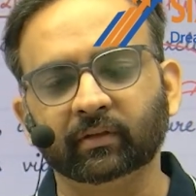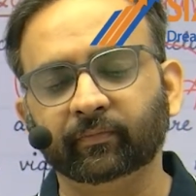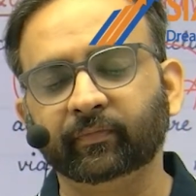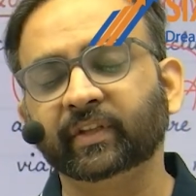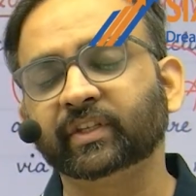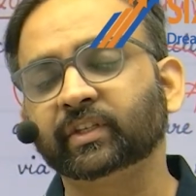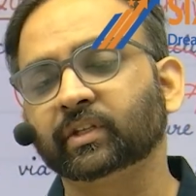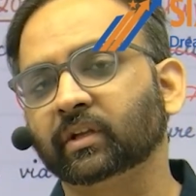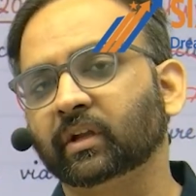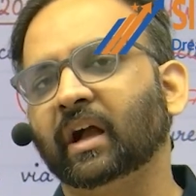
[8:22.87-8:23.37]

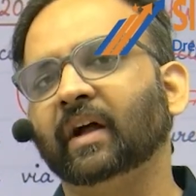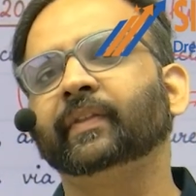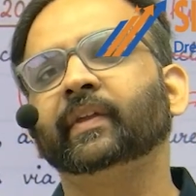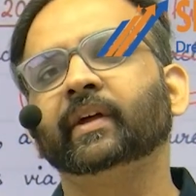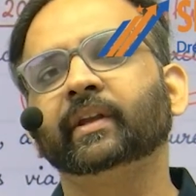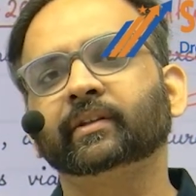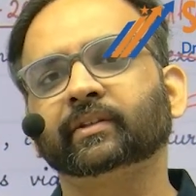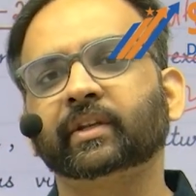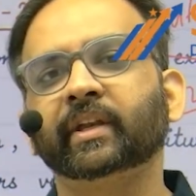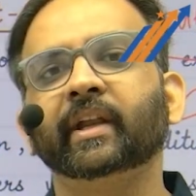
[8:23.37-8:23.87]
which other
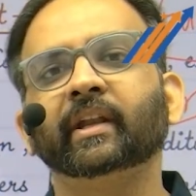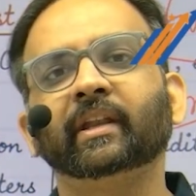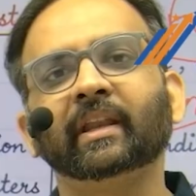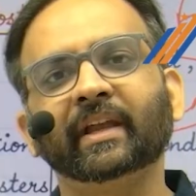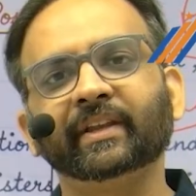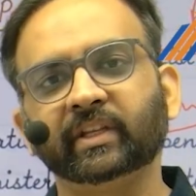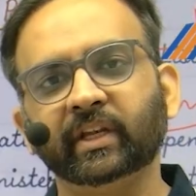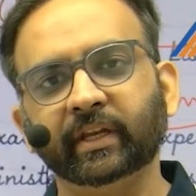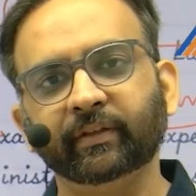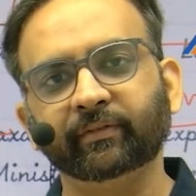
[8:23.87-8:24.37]
state
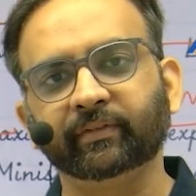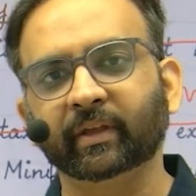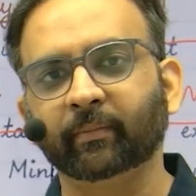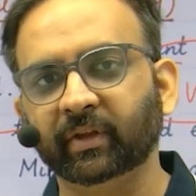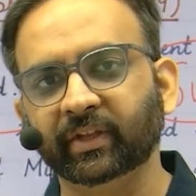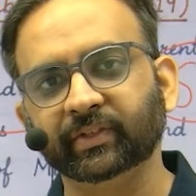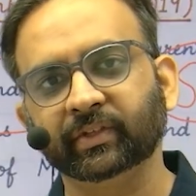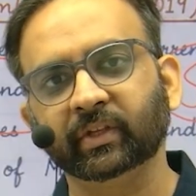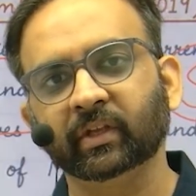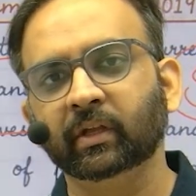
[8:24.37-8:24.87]
legislative
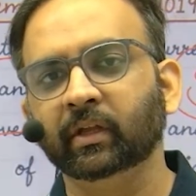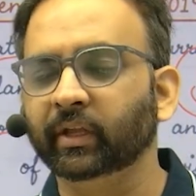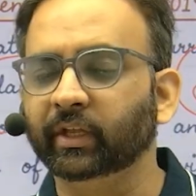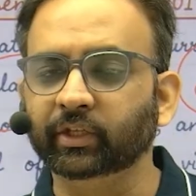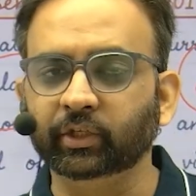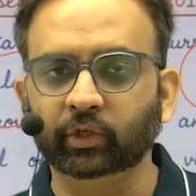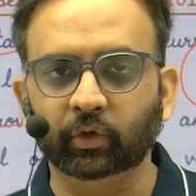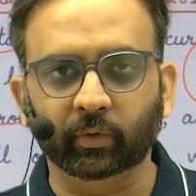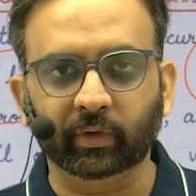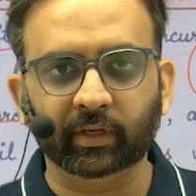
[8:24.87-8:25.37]
assemblies
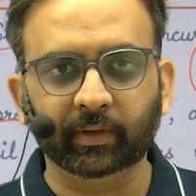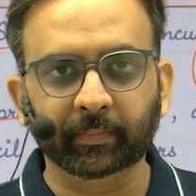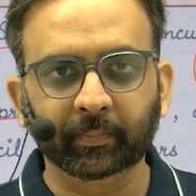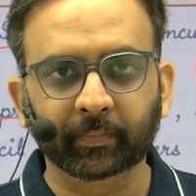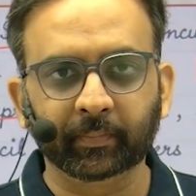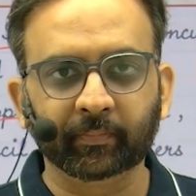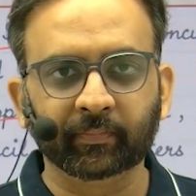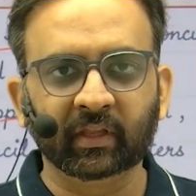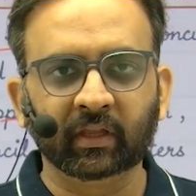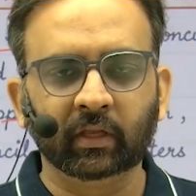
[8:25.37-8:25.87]
enjoy.
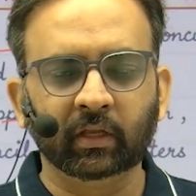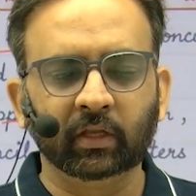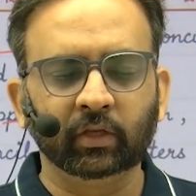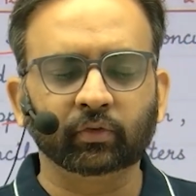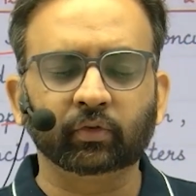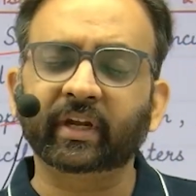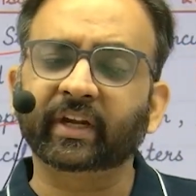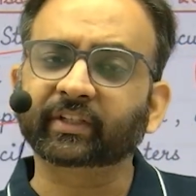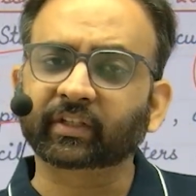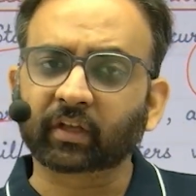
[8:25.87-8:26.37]
So
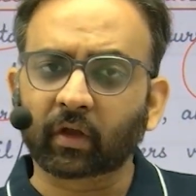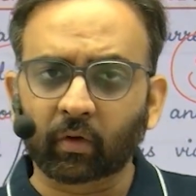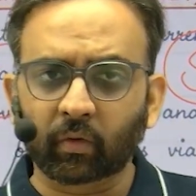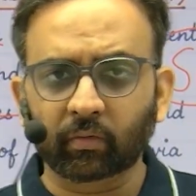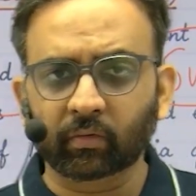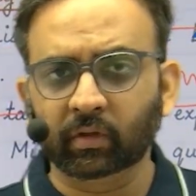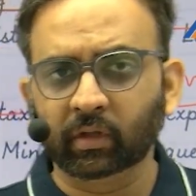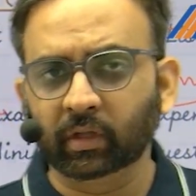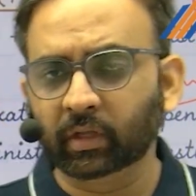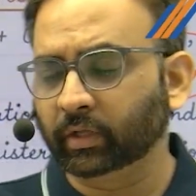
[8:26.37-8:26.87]
that's how
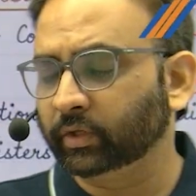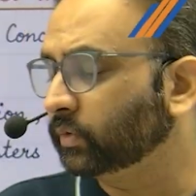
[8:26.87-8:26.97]
you